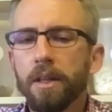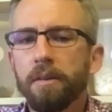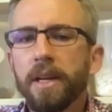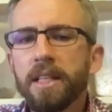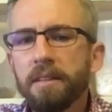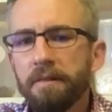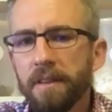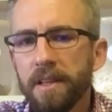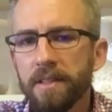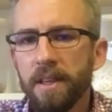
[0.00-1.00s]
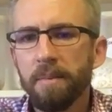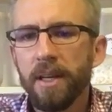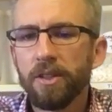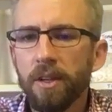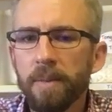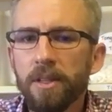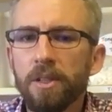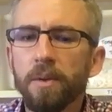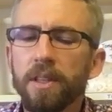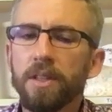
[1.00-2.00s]
The reason for this can be attributed
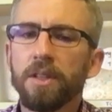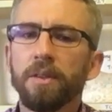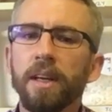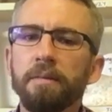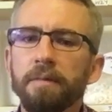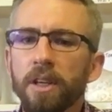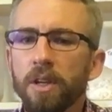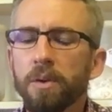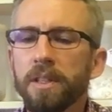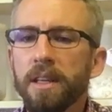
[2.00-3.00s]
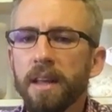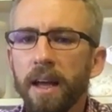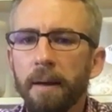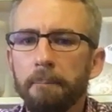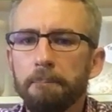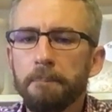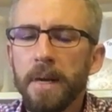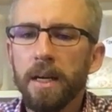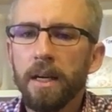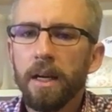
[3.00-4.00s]
to extreme vacuity there.
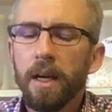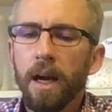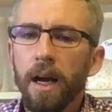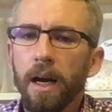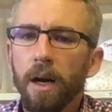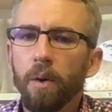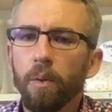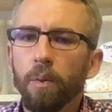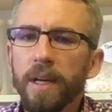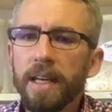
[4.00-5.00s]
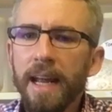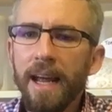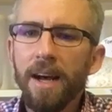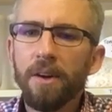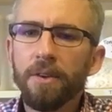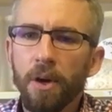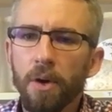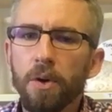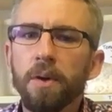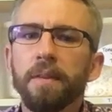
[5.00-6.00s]
We now
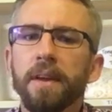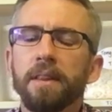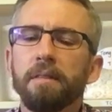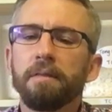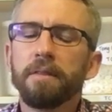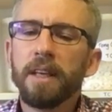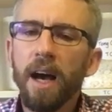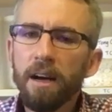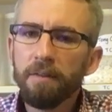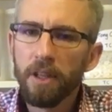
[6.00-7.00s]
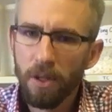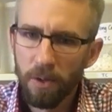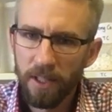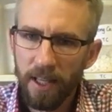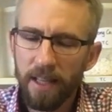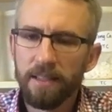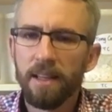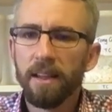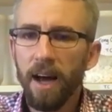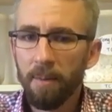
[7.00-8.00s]
know that the yang vacuity is
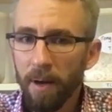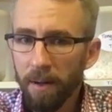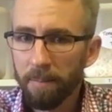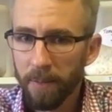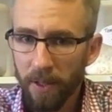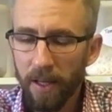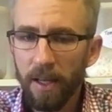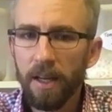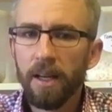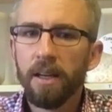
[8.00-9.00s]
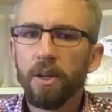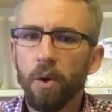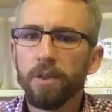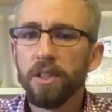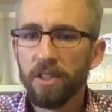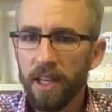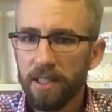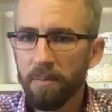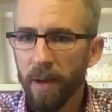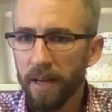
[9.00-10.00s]
in the upper burner, causing
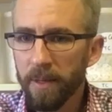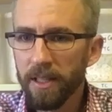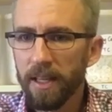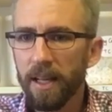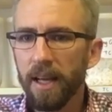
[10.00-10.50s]
chest impediment,